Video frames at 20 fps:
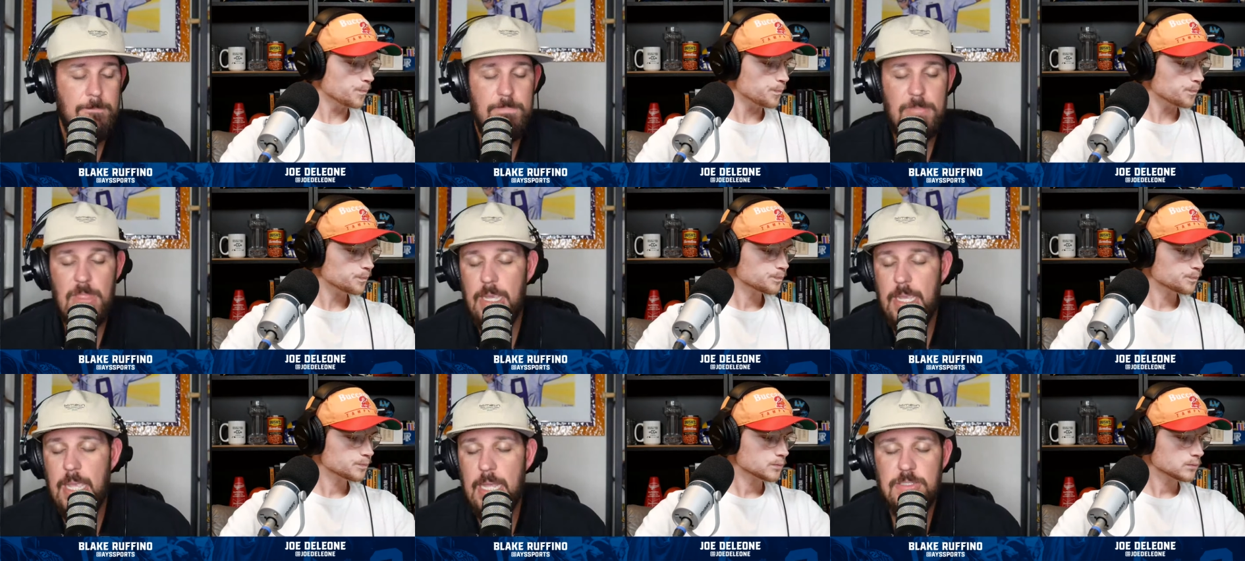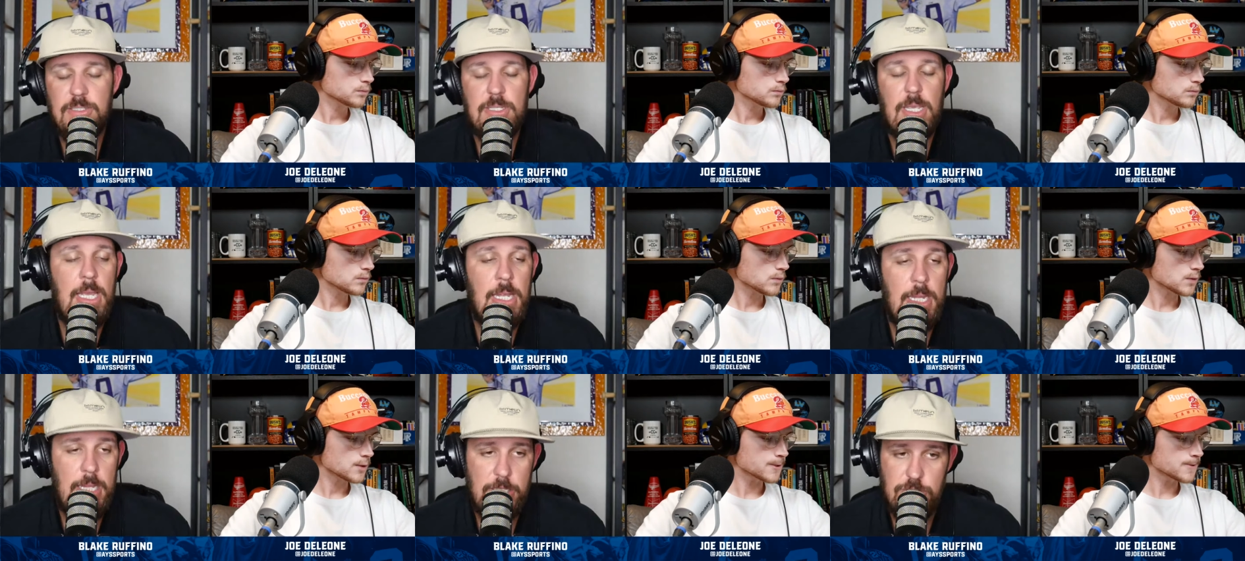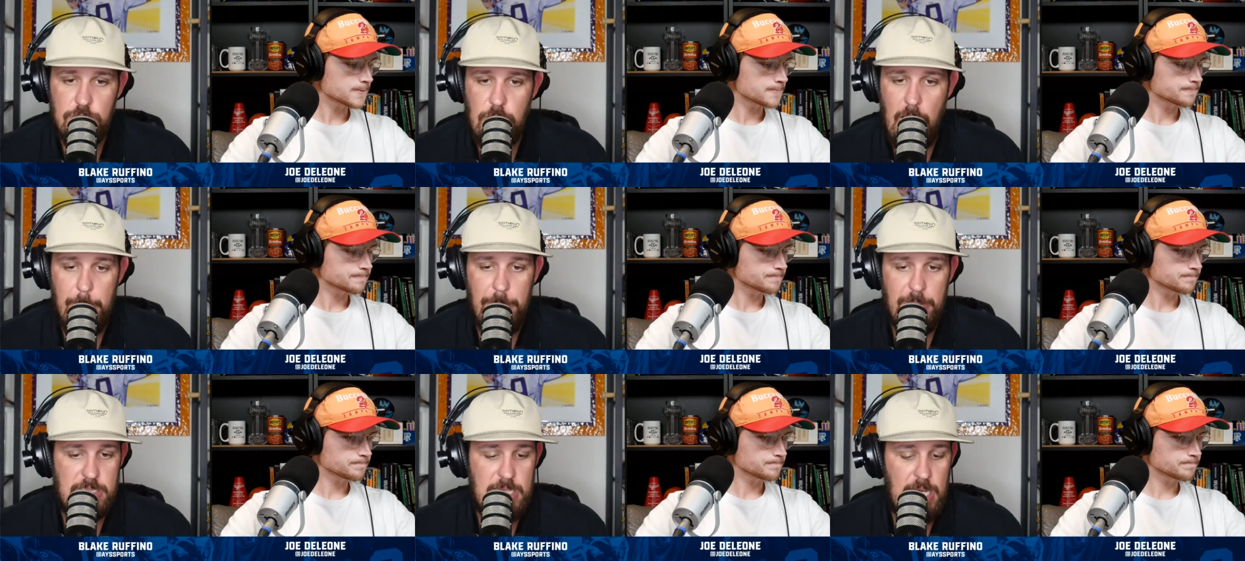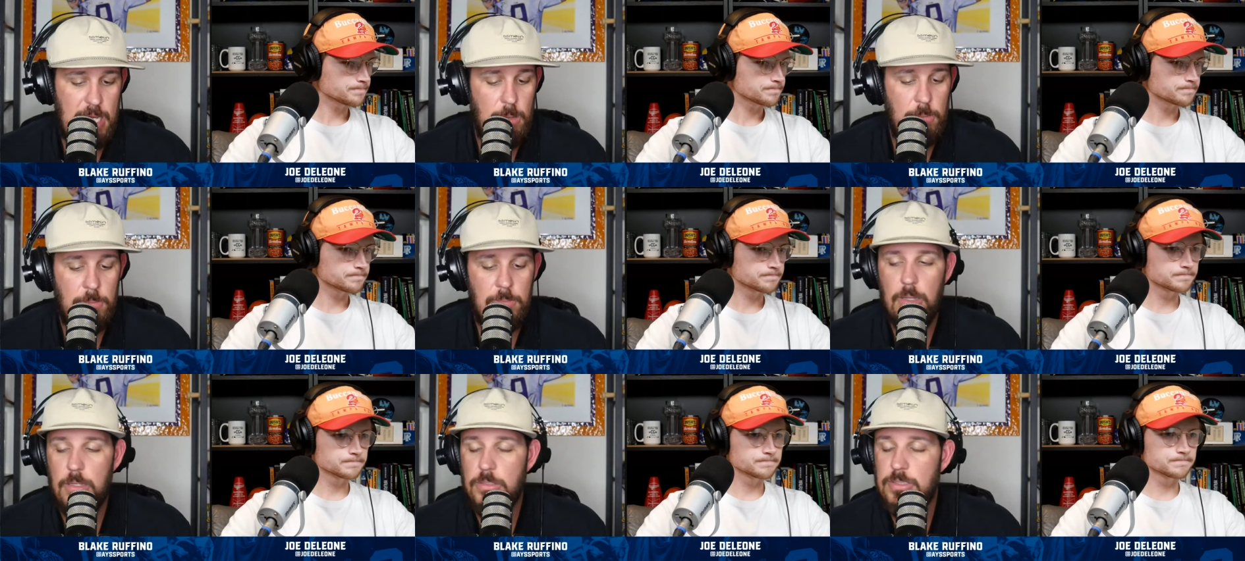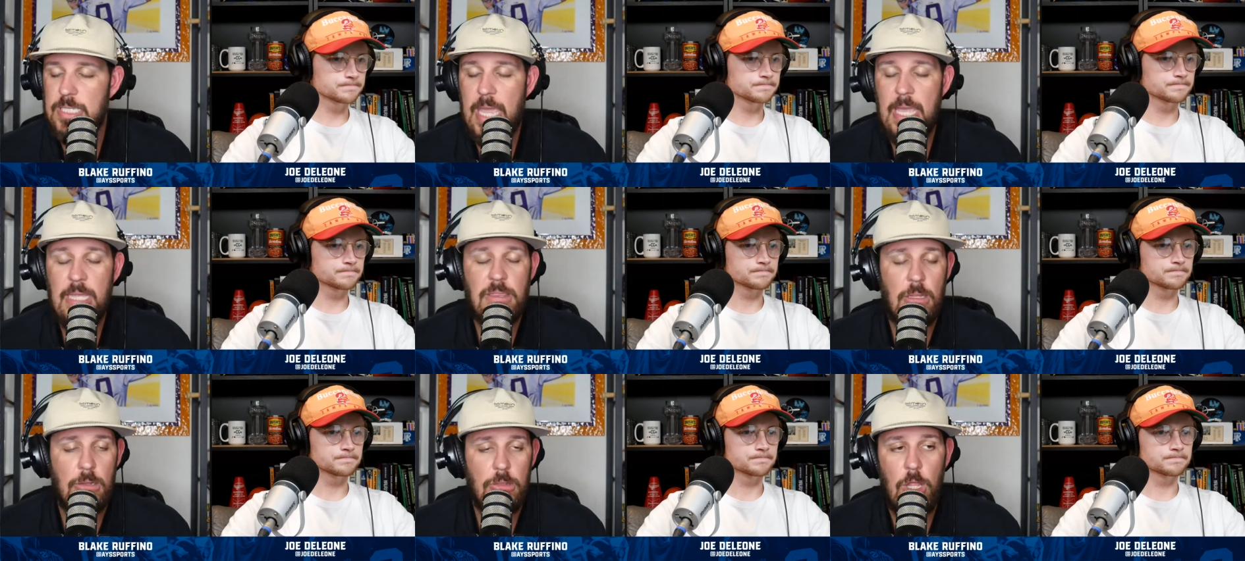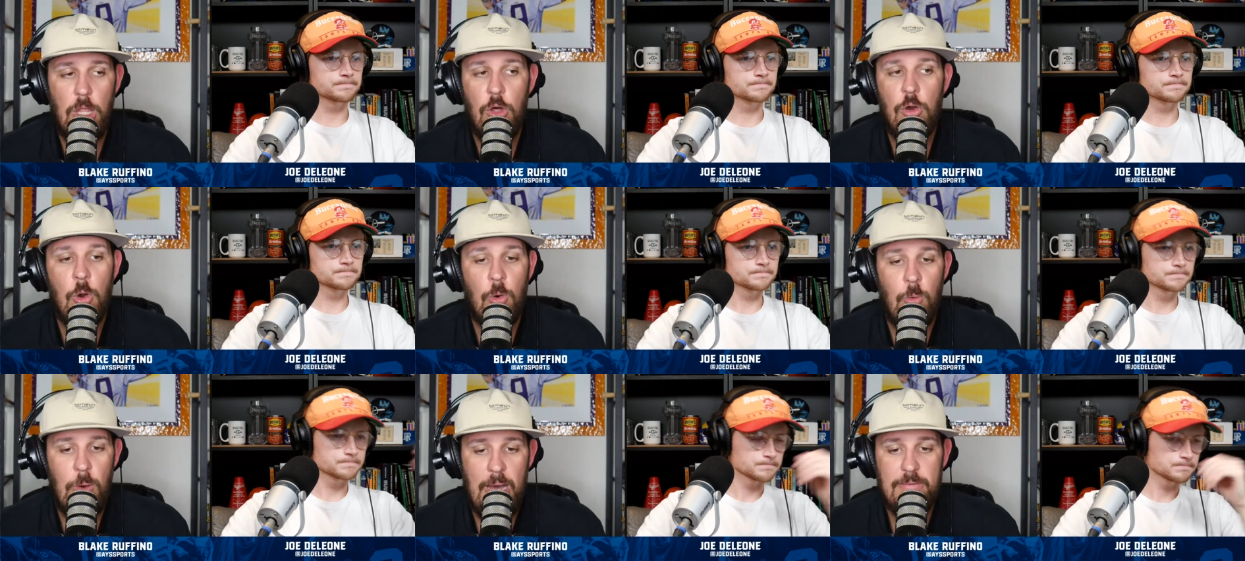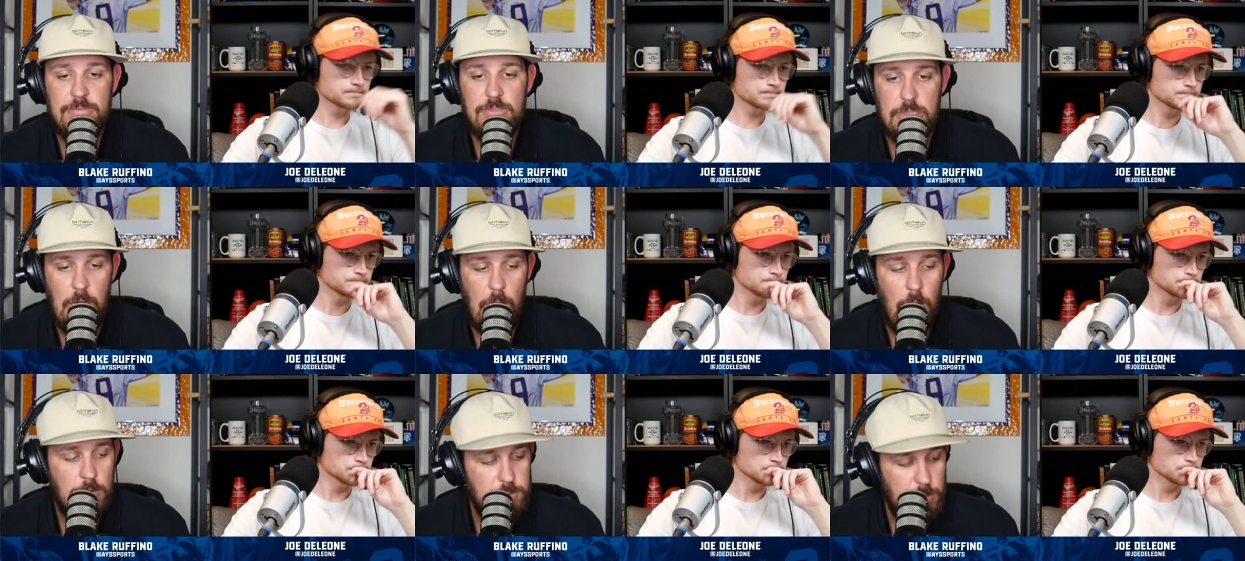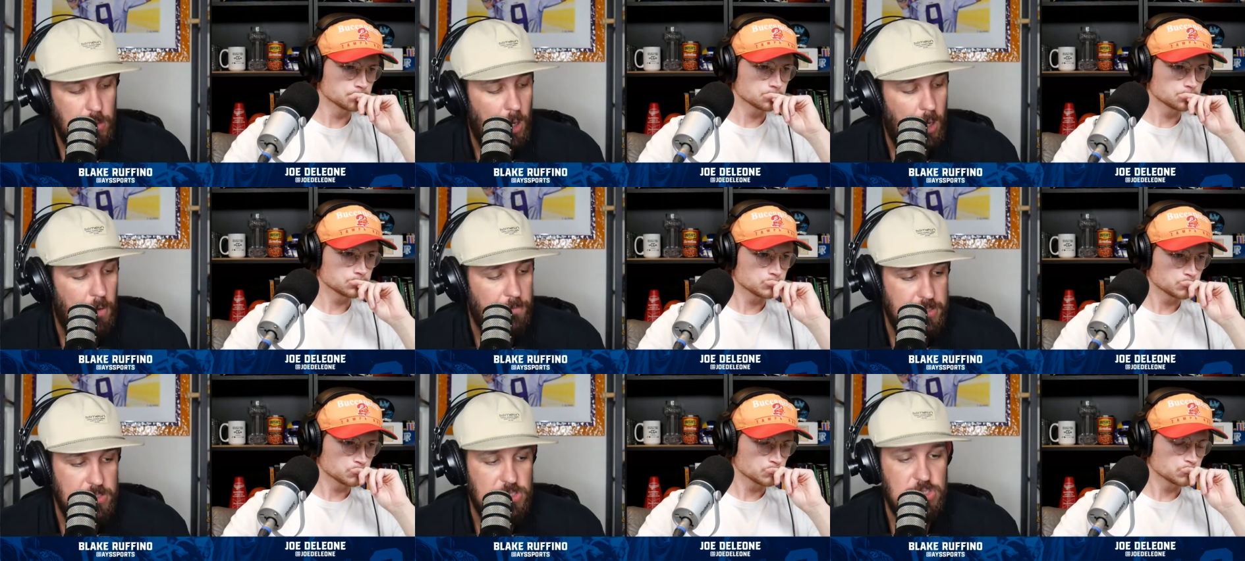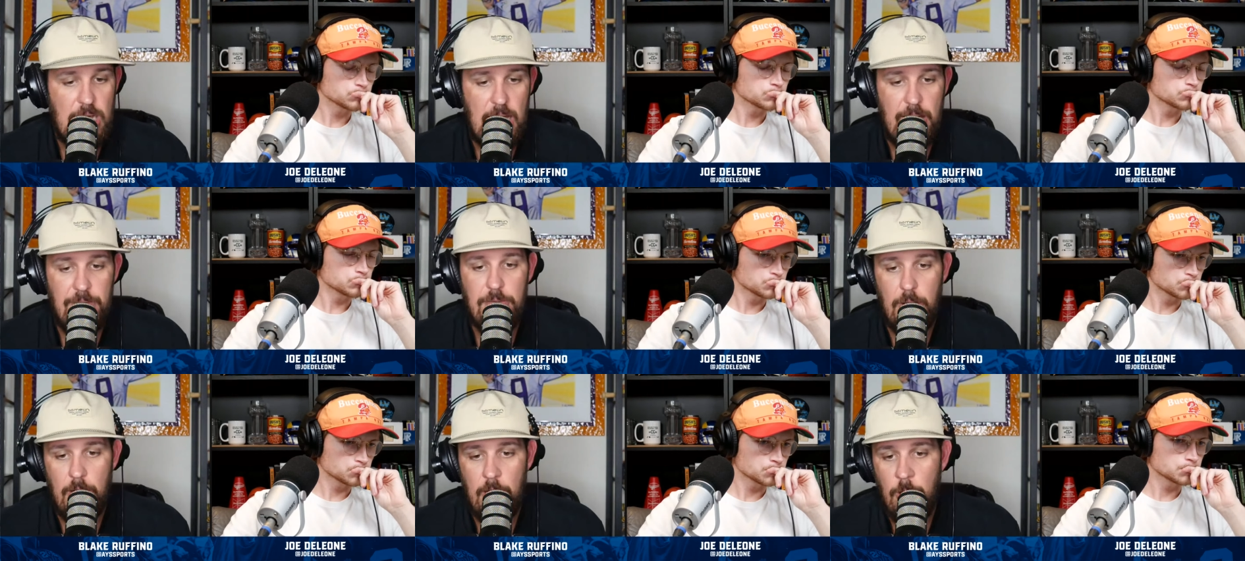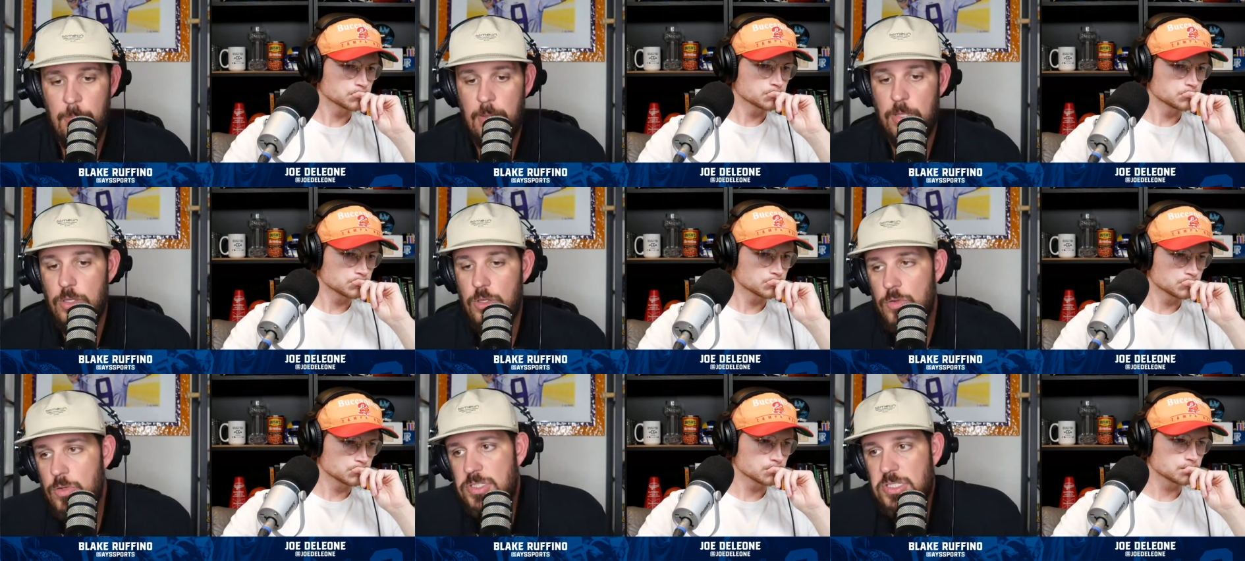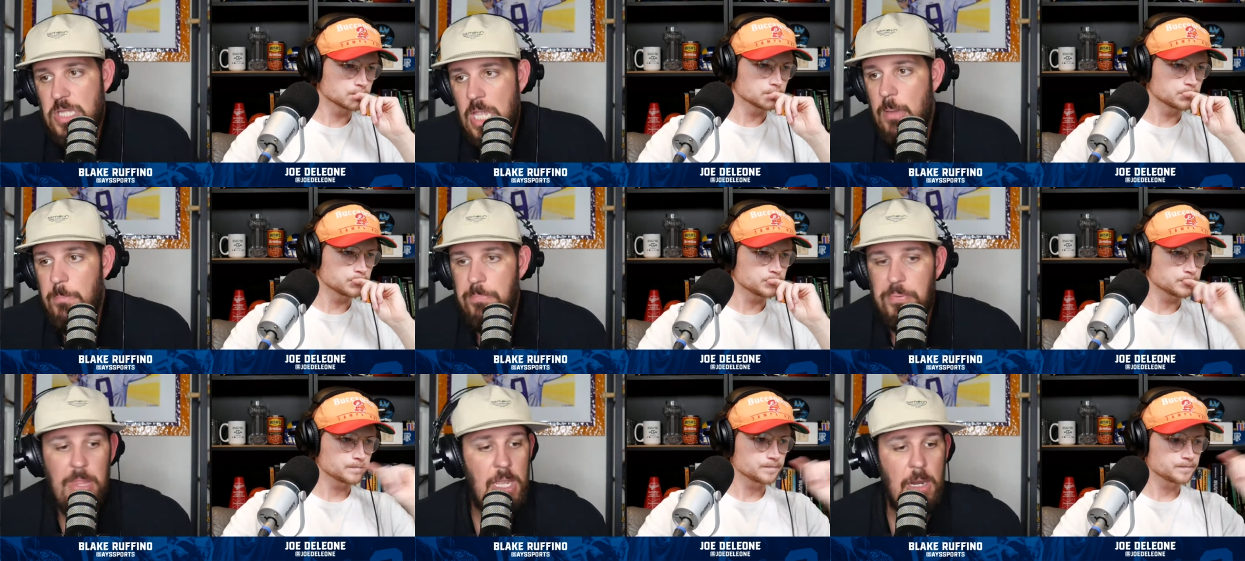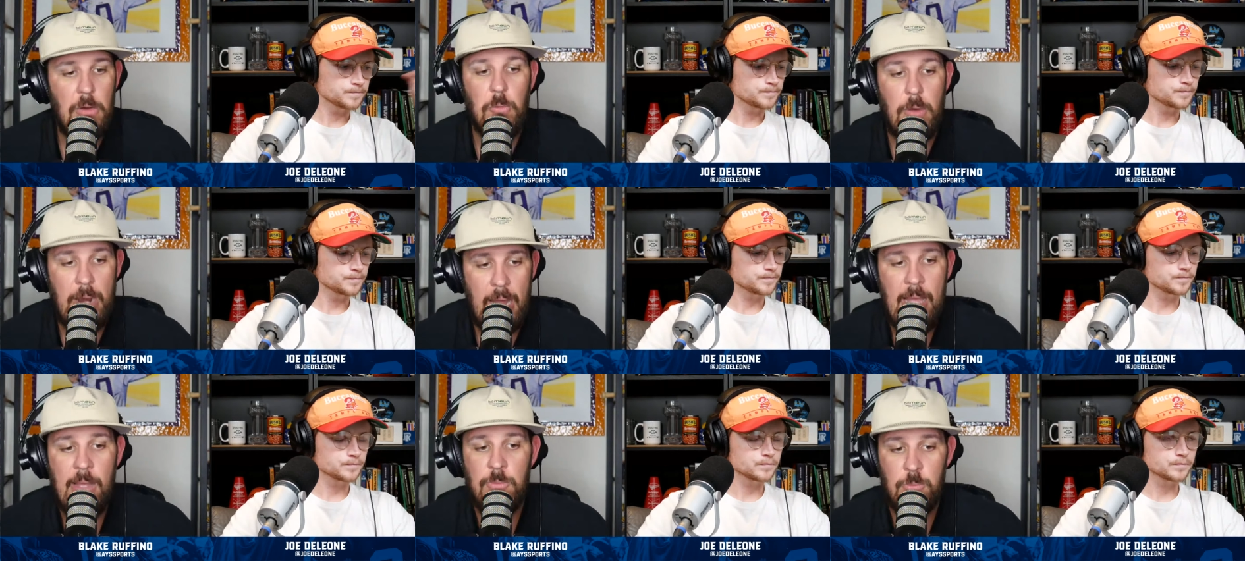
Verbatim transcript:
Speaker 1: Against any scrappy team, take the logo off the side of their helmet. You just can't play around